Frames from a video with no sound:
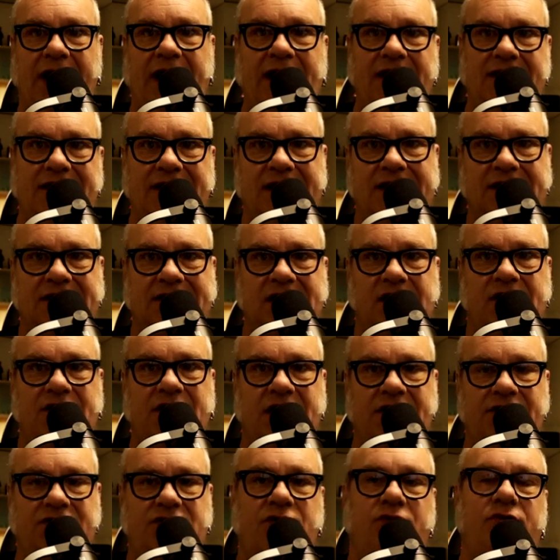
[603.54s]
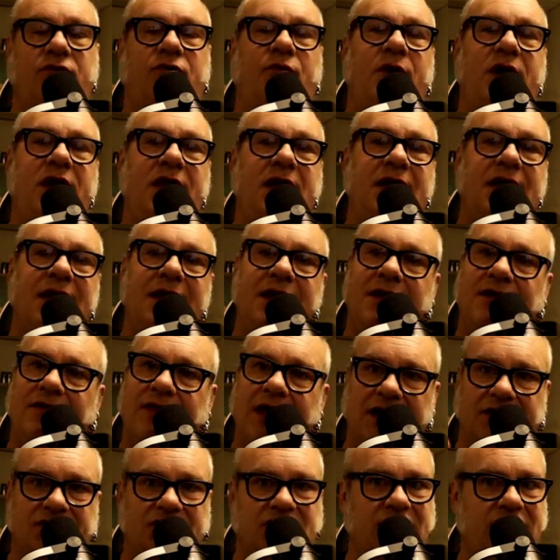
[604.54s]
anything that's on that jewelry.
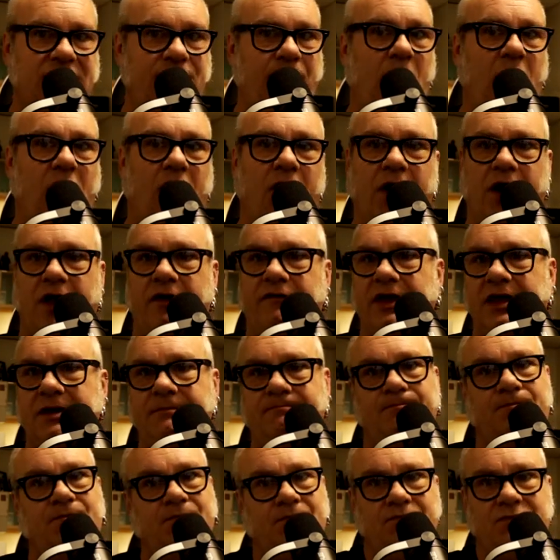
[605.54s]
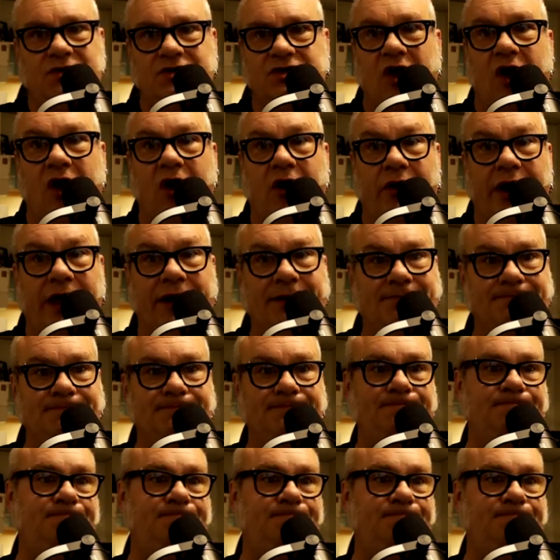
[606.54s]
That's just part of it. Sorry.